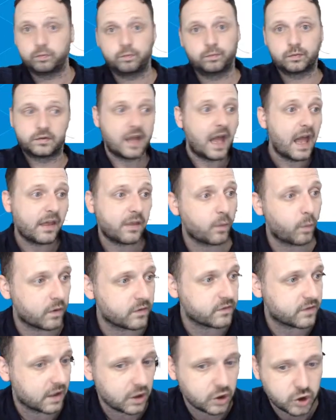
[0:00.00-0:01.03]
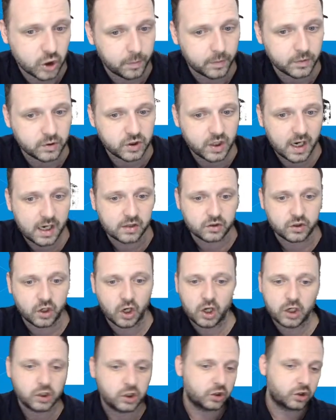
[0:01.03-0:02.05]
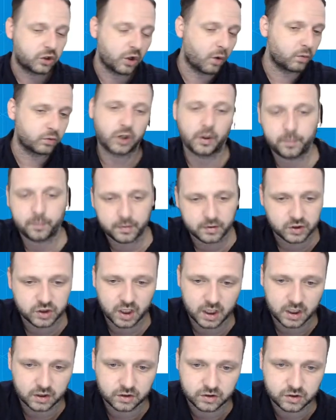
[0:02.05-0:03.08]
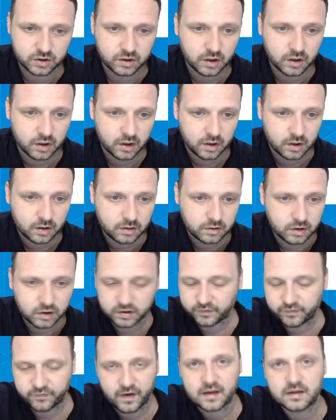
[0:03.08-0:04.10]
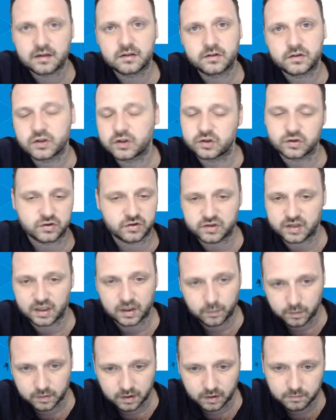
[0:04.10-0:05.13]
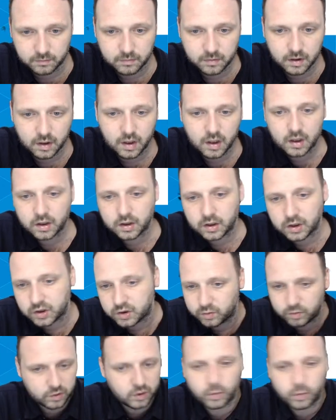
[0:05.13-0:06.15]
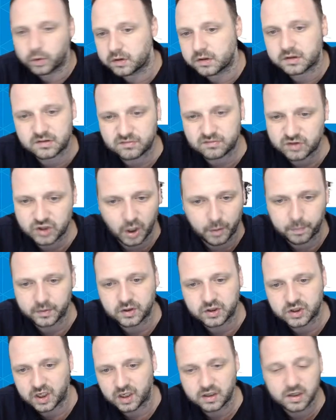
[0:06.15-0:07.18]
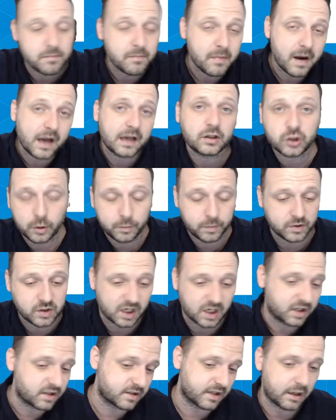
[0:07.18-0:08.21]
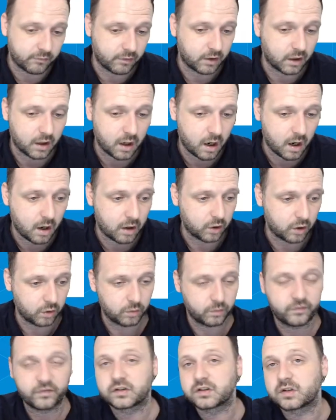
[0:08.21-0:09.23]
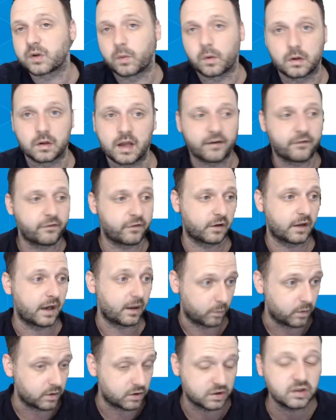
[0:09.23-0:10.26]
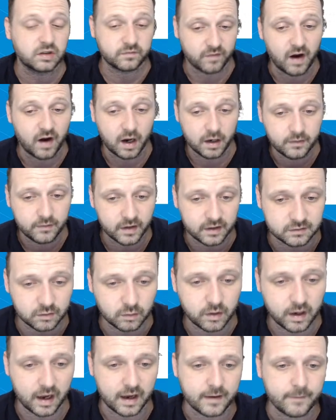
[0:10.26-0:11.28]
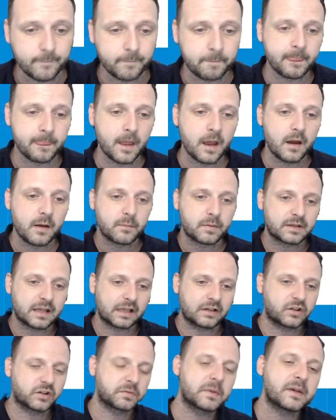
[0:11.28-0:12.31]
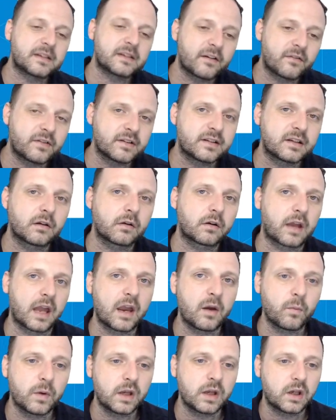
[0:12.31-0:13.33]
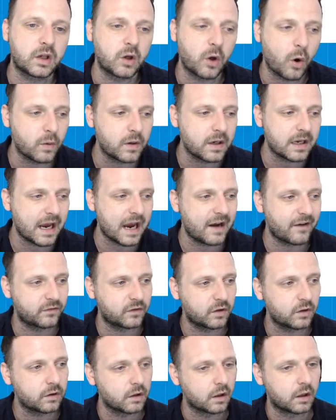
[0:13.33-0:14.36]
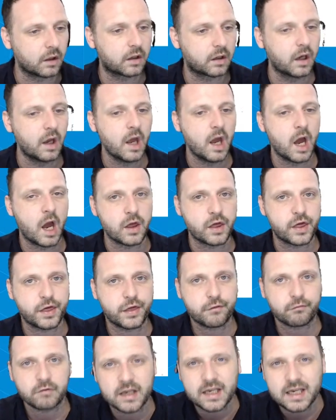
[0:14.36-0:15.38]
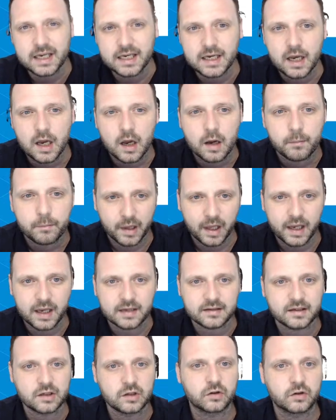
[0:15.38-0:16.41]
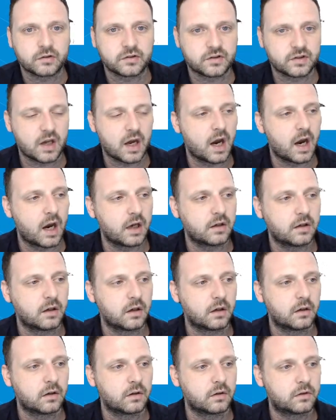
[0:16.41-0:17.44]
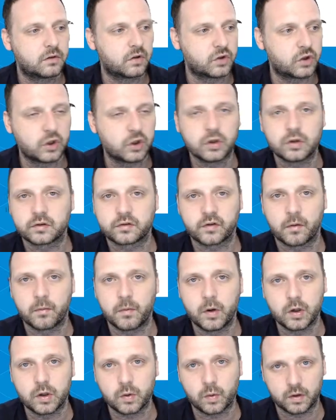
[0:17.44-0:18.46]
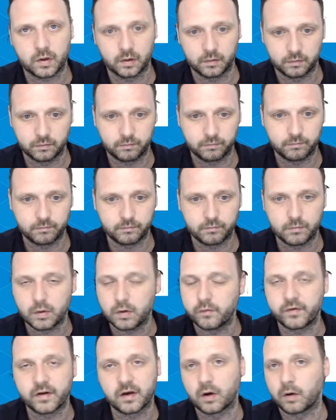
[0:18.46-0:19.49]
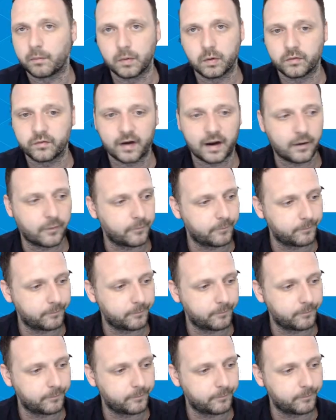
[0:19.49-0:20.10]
they're the ones that you chop and change. You don't chop and change your defense. You just stick with them. You wouldn't chop and change. You might chop and change Salah or Lukaku for someone like for like, which is fine. That's okay. But that just means every single game week, you only have to look at 3 players in your side to choose from who you want to move in or move out.